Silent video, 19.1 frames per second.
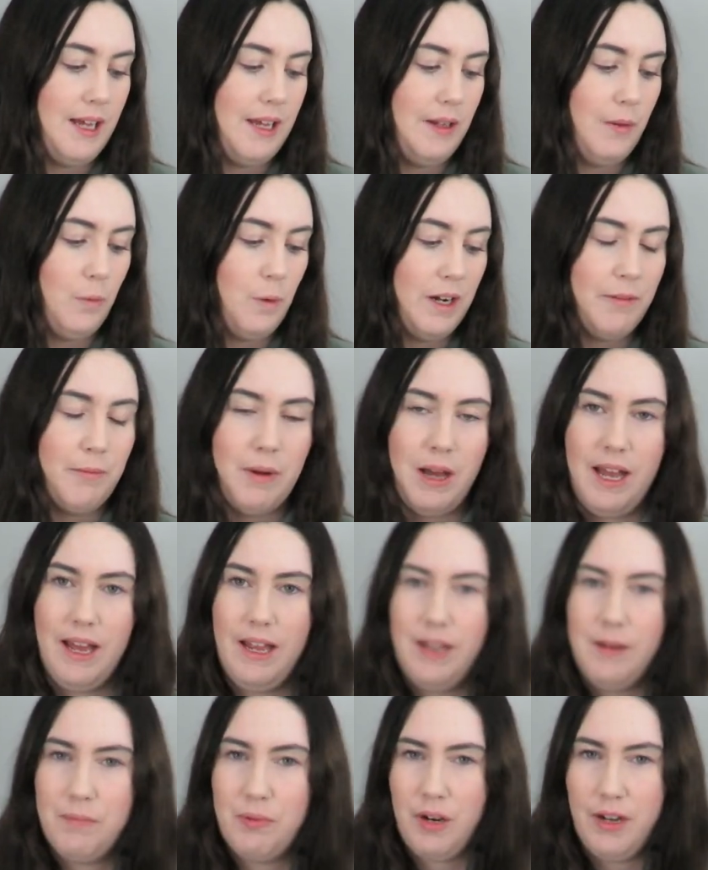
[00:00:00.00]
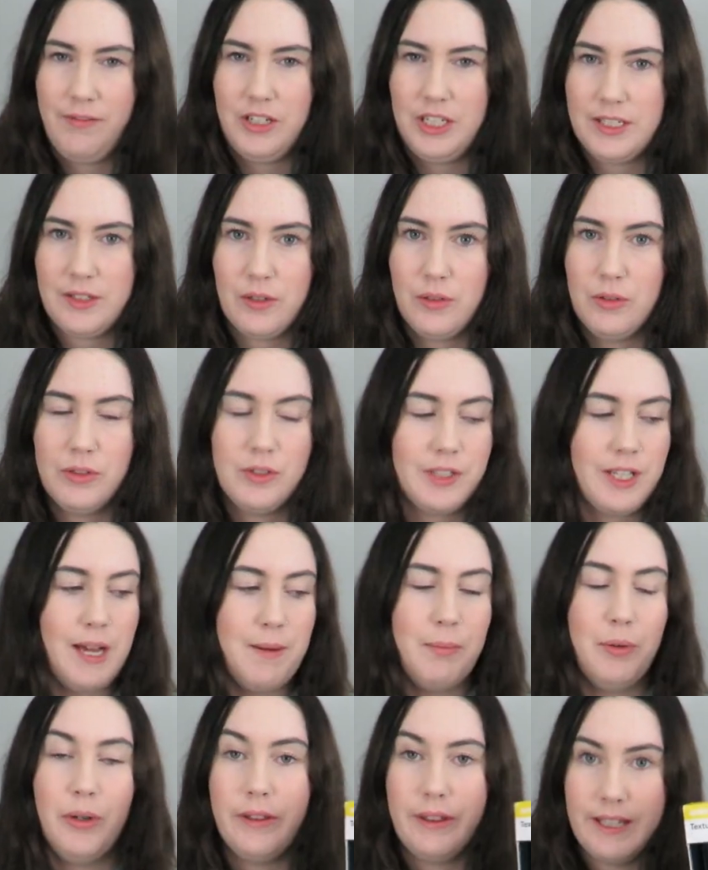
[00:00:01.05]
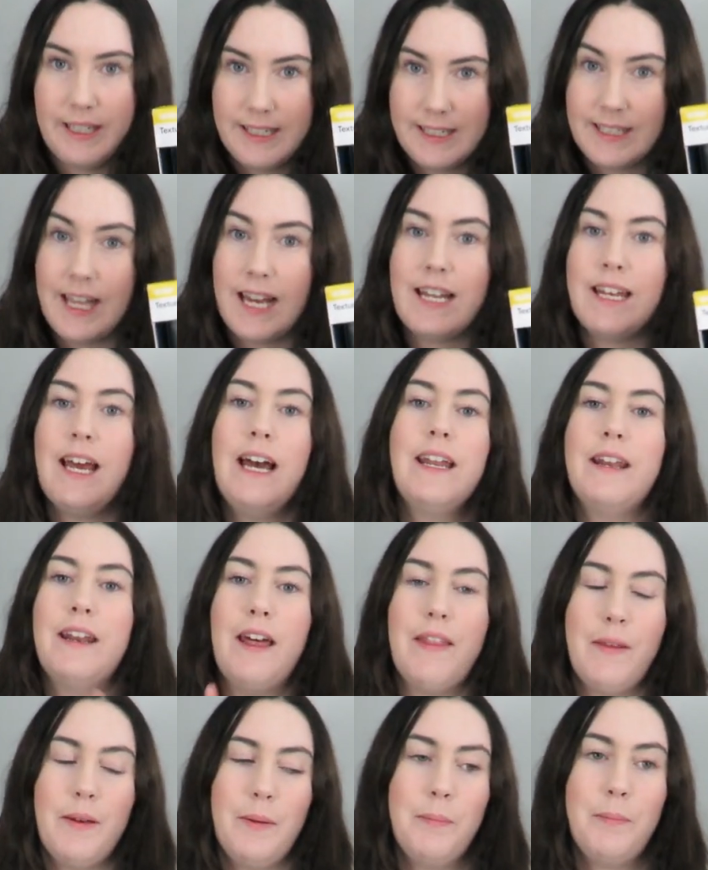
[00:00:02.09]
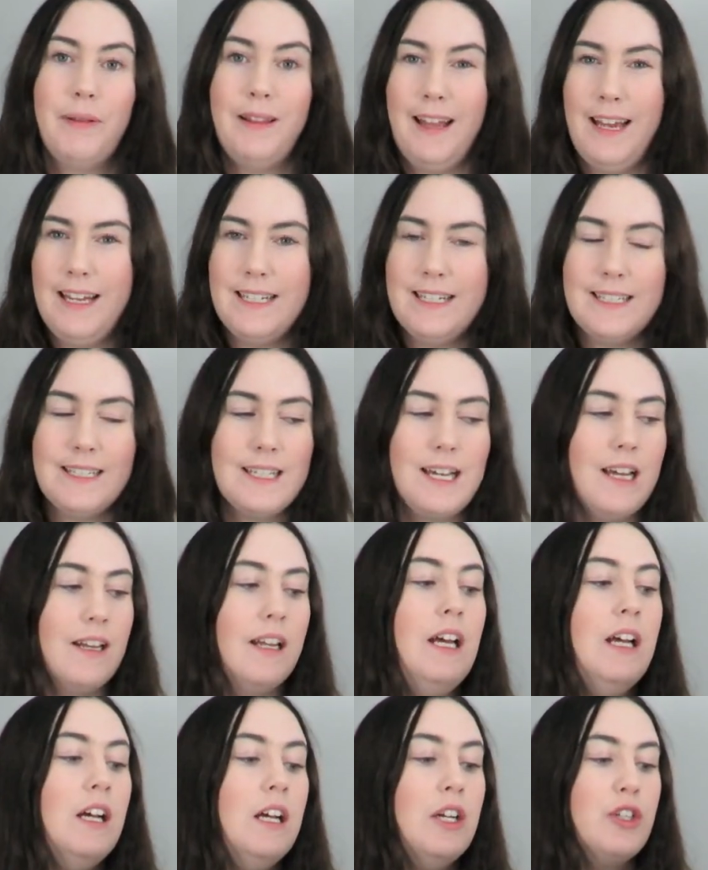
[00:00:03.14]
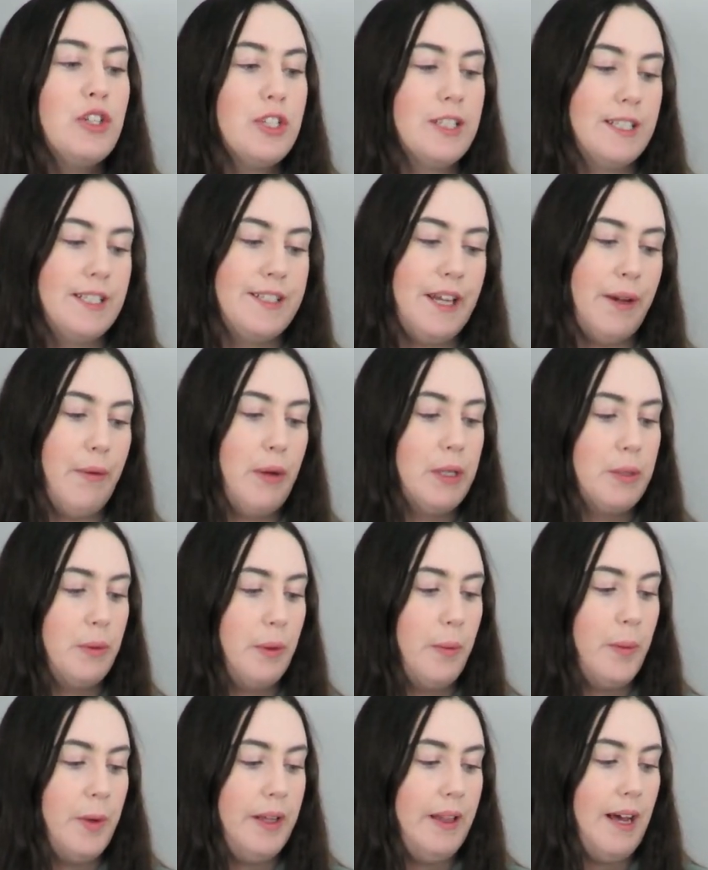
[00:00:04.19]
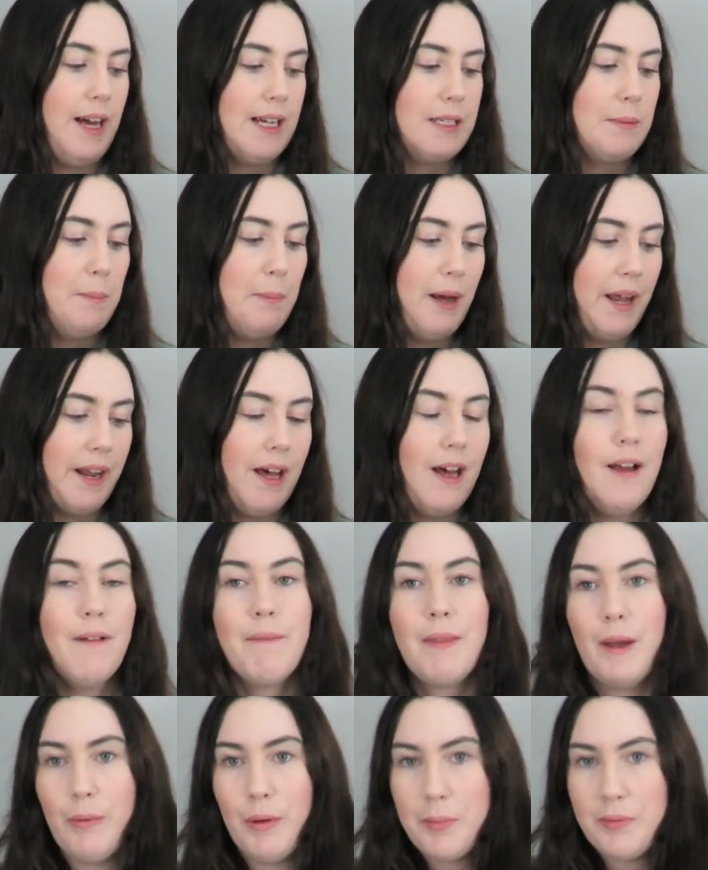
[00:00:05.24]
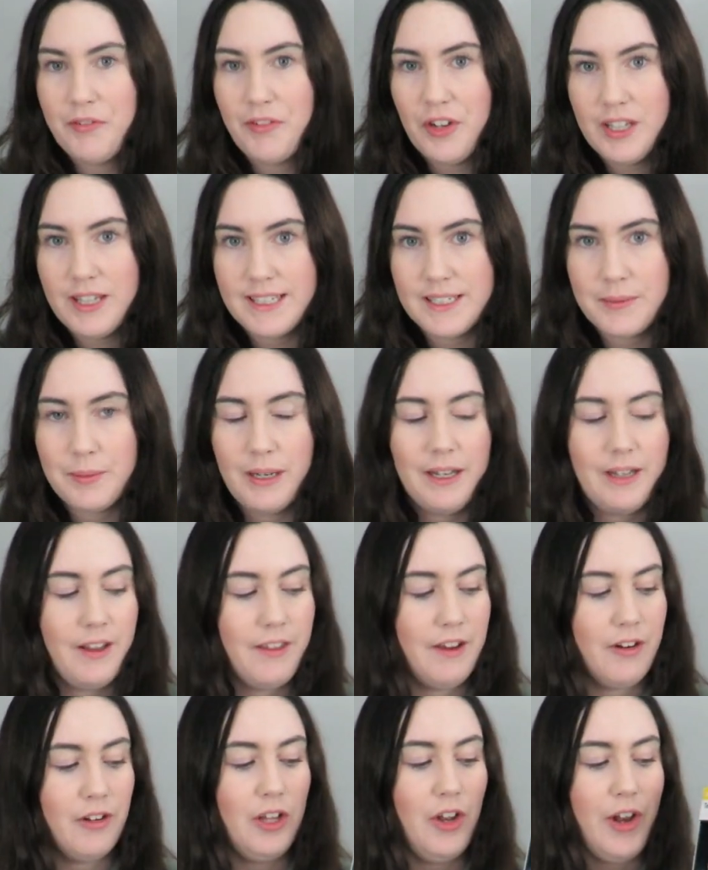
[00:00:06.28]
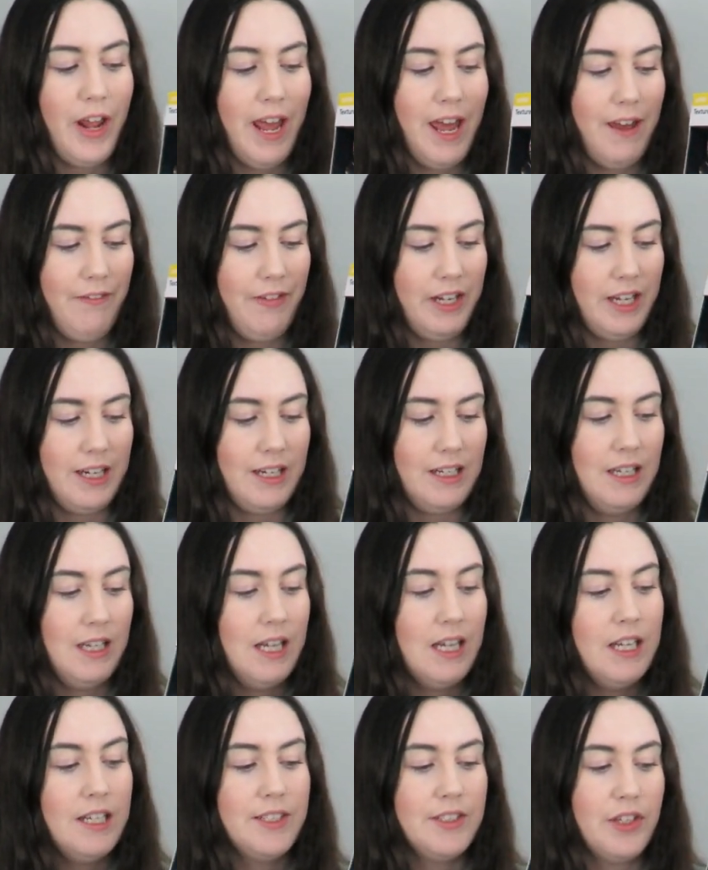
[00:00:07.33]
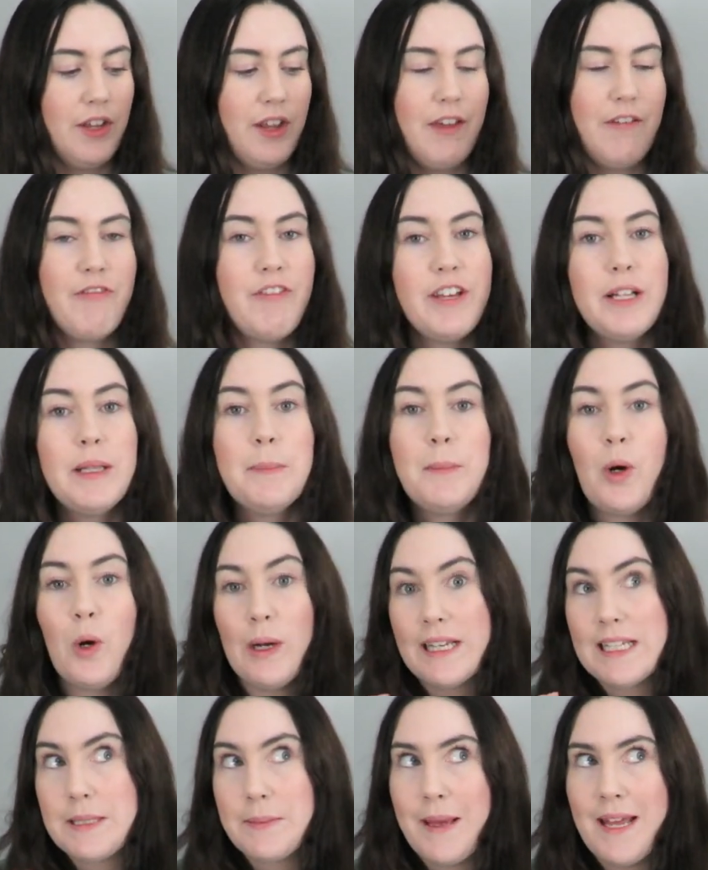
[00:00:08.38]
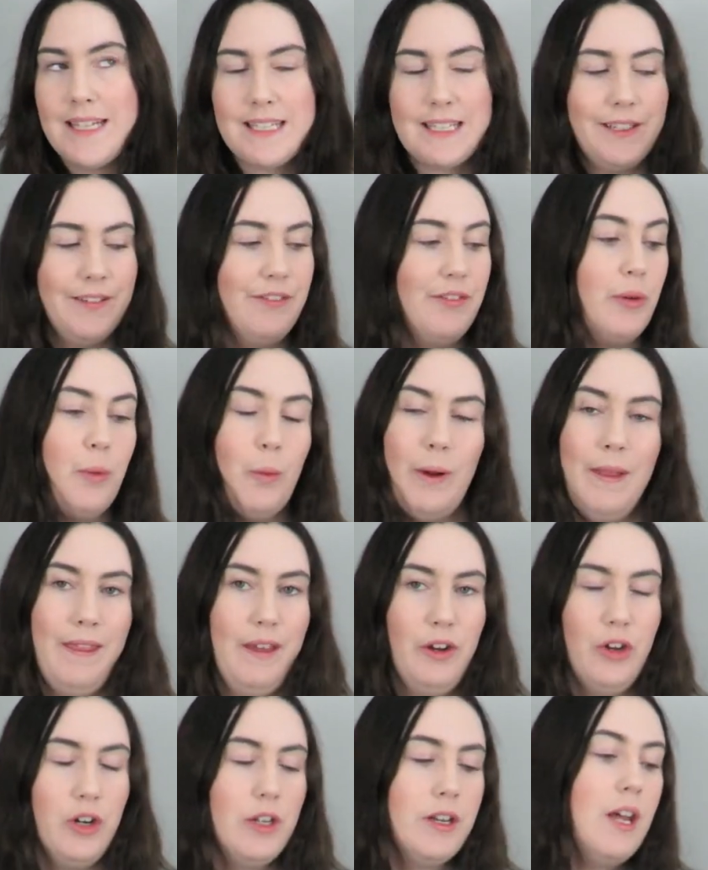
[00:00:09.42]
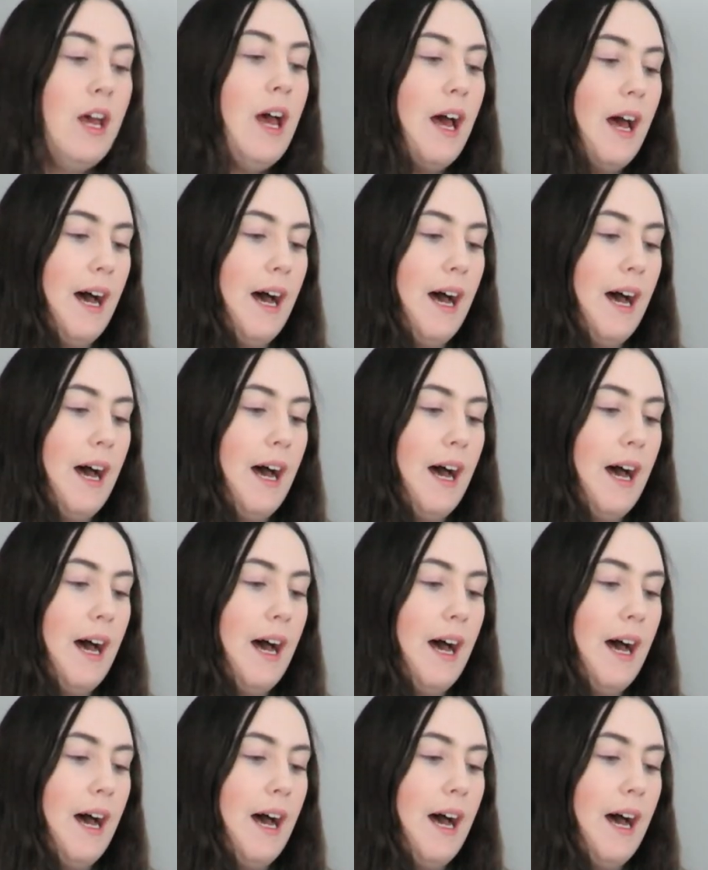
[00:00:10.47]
In one of my previous hauls, I bought this set and another plain set just to see which one we liked better. And we prefer this one. They're a lot heavier, so they feel more expensive when they're not.